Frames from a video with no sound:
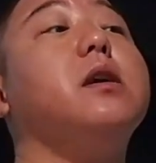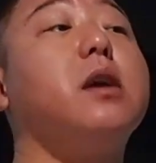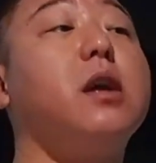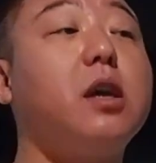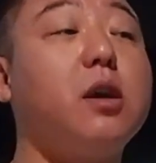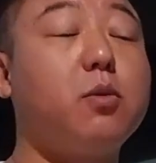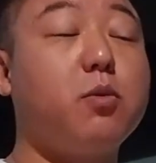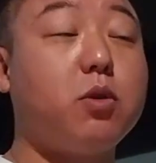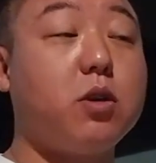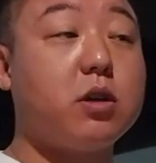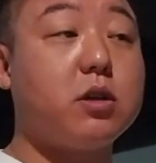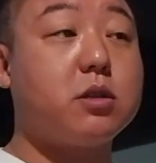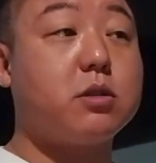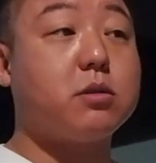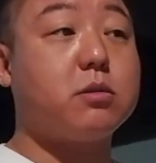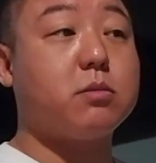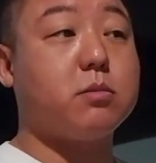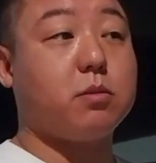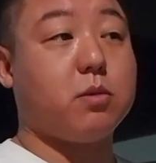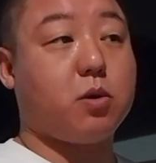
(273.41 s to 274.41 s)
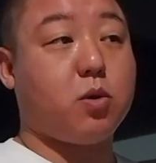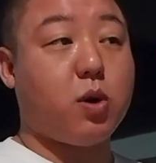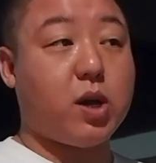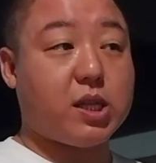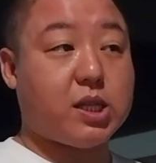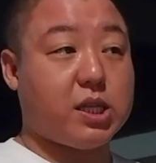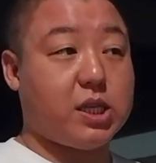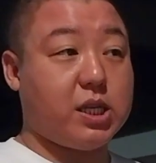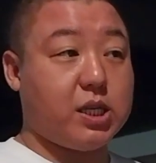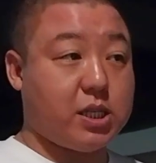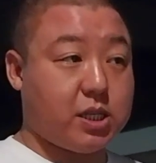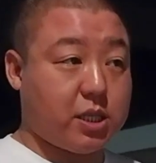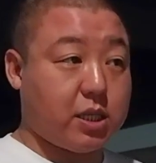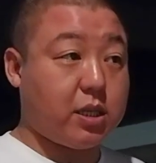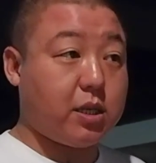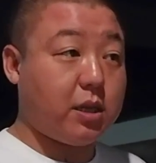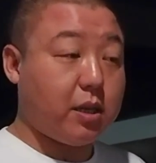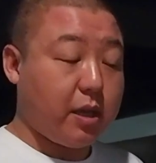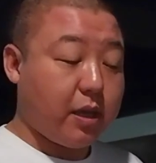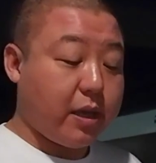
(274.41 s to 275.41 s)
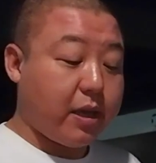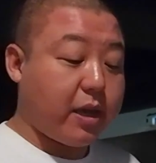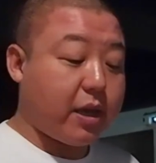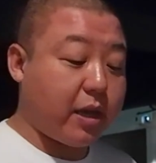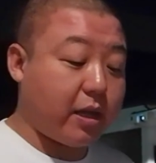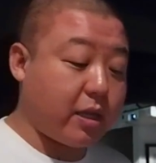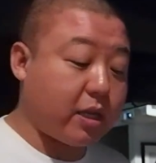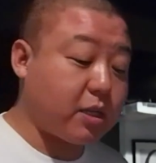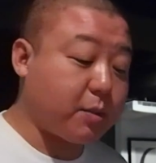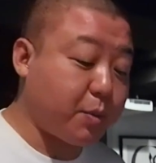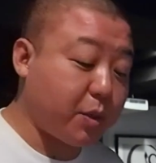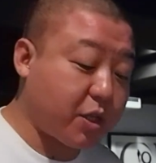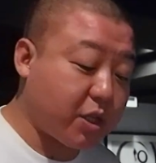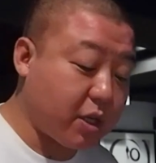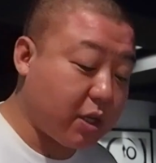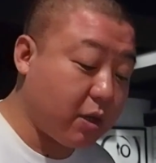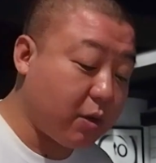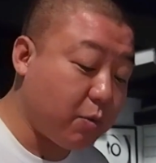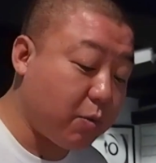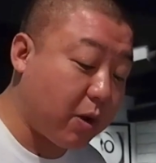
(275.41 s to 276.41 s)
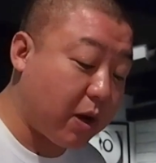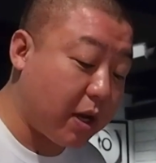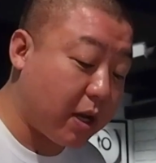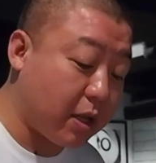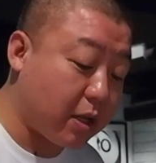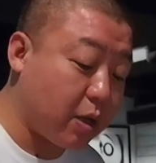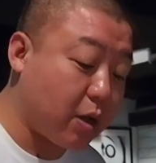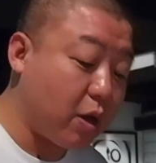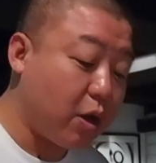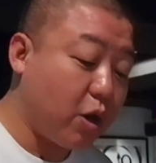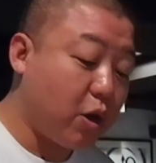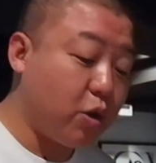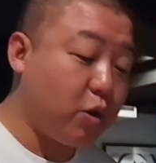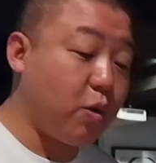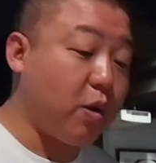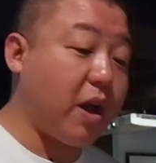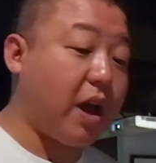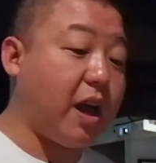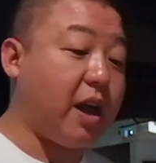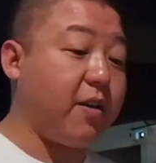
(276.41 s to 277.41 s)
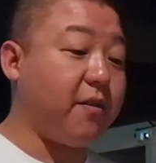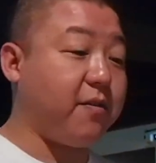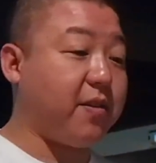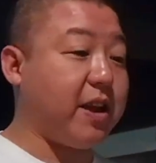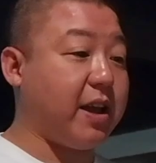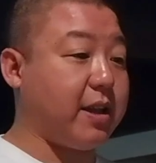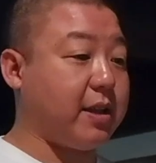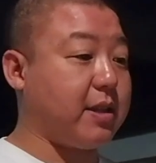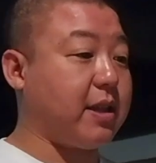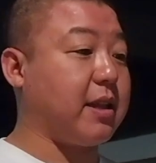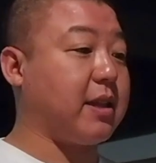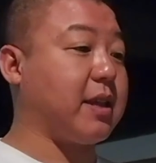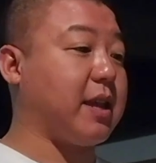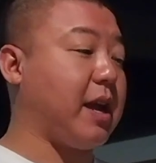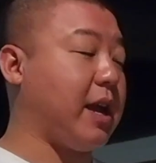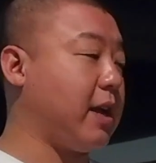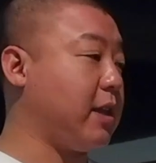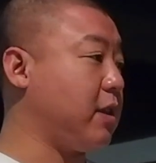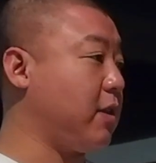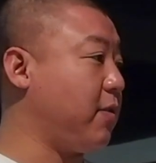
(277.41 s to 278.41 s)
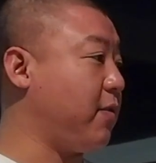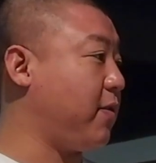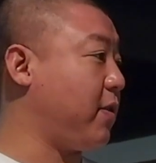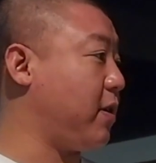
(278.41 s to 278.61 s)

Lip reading: it was quite easy. And especially when you have like that kind of